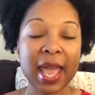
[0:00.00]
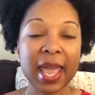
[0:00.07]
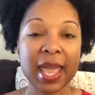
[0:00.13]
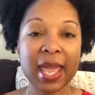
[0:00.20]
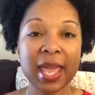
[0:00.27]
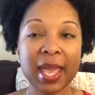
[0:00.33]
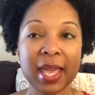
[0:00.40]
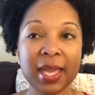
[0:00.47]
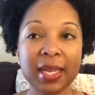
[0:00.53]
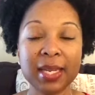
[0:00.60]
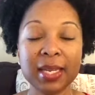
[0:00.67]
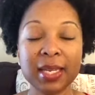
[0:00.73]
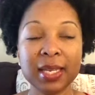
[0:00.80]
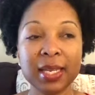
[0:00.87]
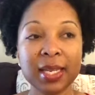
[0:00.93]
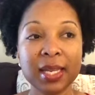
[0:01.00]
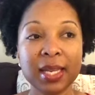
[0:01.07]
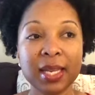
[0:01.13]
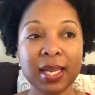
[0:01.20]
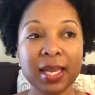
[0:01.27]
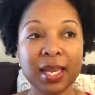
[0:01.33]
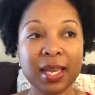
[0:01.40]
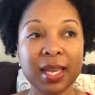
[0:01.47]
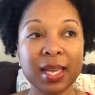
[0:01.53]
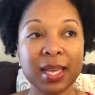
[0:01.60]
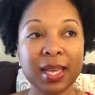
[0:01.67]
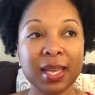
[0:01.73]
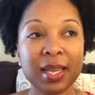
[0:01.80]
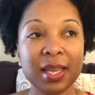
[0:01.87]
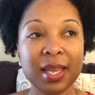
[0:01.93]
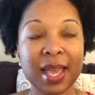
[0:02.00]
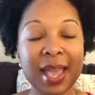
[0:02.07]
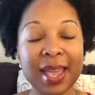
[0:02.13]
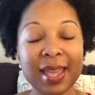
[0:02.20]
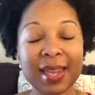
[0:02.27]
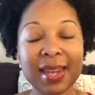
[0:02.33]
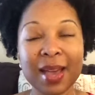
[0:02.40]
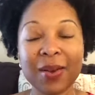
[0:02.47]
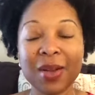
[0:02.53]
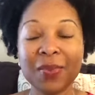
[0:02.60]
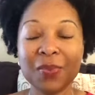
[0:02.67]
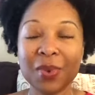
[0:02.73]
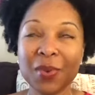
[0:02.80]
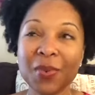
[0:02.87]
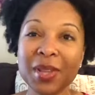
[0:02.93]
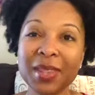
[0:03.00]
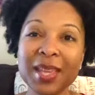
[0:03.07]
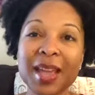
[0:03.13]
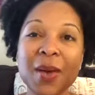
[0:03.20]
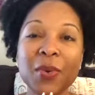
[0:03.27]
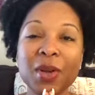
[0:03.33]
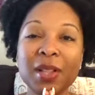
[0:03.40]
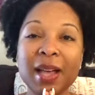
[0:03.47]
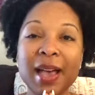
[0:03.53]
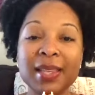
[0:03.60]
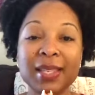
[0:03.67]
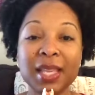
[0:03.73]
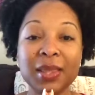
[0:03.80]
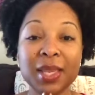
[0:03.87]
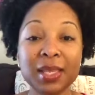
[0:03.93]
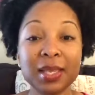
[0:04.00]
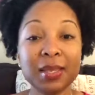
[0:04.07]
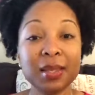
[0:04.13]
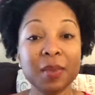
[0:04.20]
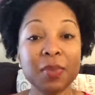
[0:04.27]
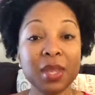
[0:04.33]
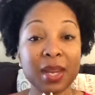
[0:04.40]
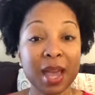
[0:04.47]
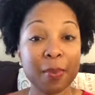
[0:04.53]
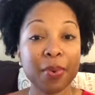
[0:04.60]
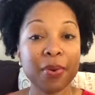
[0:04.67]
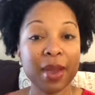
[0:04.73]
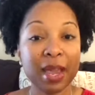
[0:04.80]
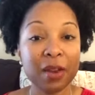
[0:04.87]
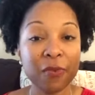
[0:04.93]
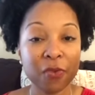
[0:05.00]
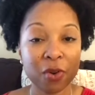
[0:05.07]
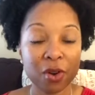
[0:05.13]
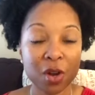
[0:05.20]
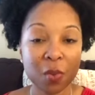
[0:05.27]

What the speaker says: And one thing I realized that this is something I prayed for.